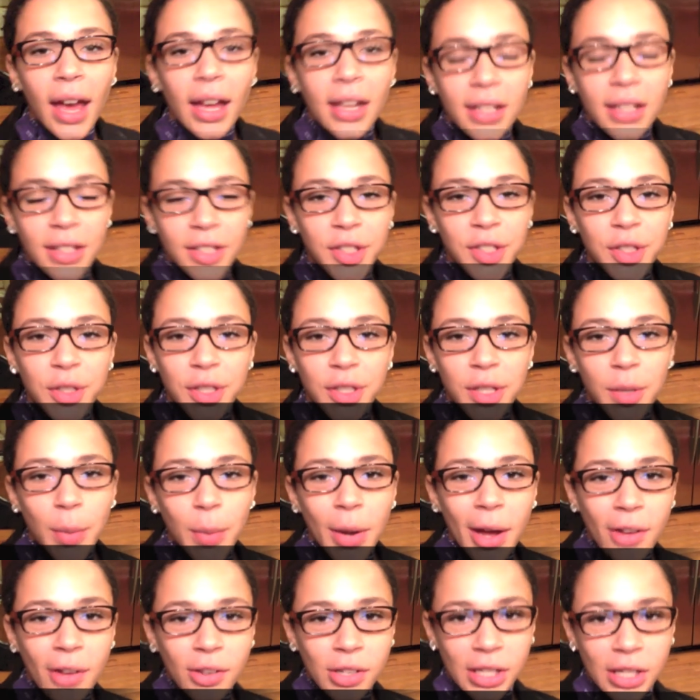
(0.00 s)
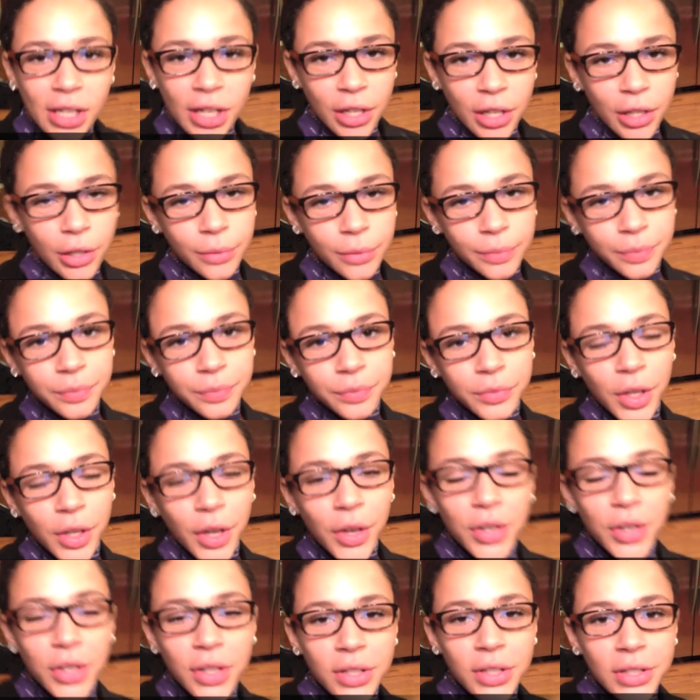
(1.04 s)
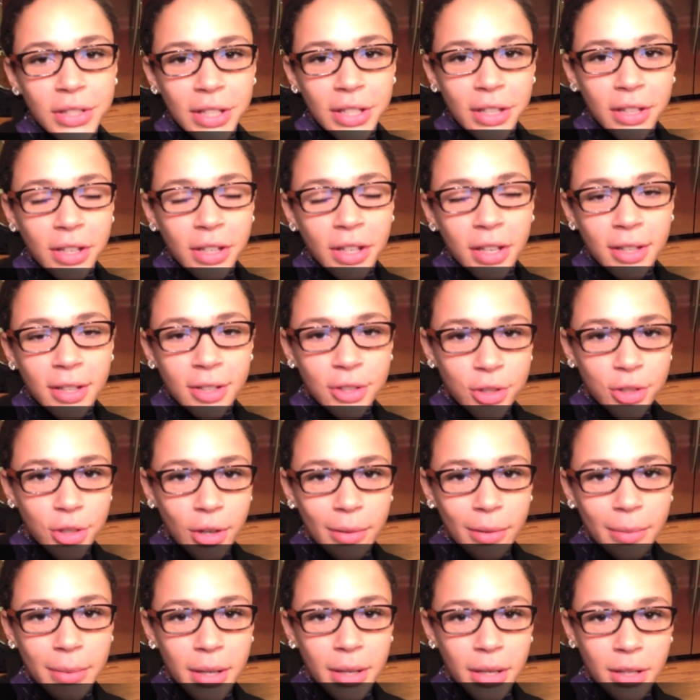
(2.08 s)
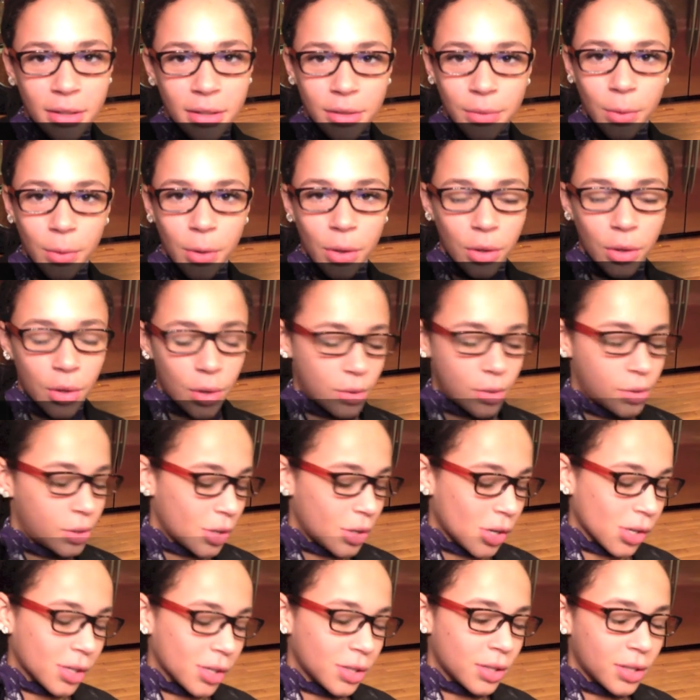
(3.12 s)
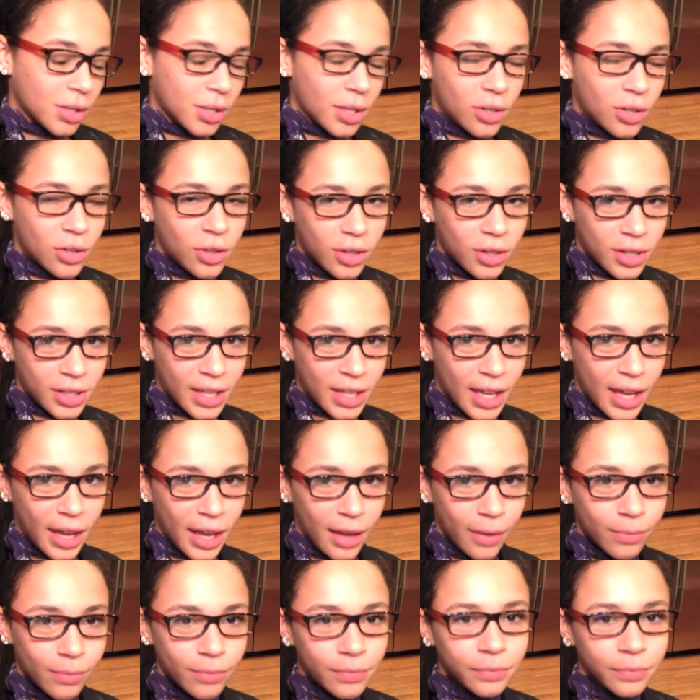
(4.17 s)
Hi, Susie Brown here. Go to the Scylla and Charvatus roller coaster because it's under the sea.